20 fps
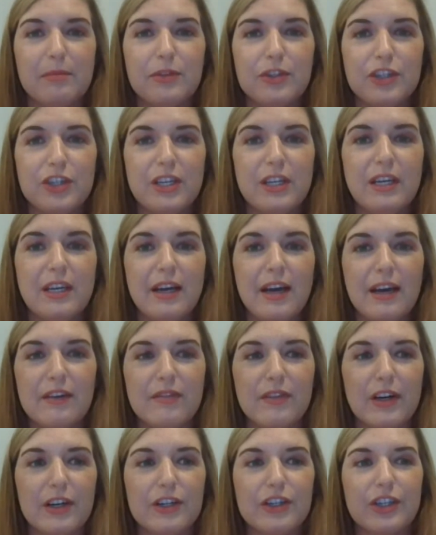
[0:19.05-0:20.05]
G out of
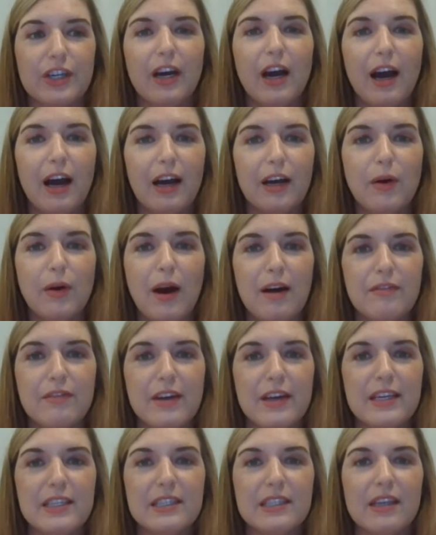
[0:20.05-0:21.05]
our Chicago
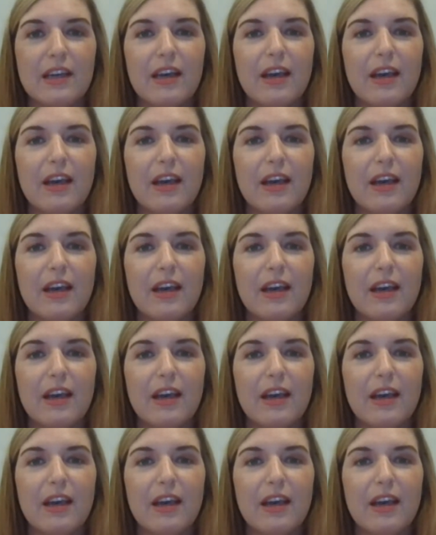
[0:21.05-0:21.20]
office,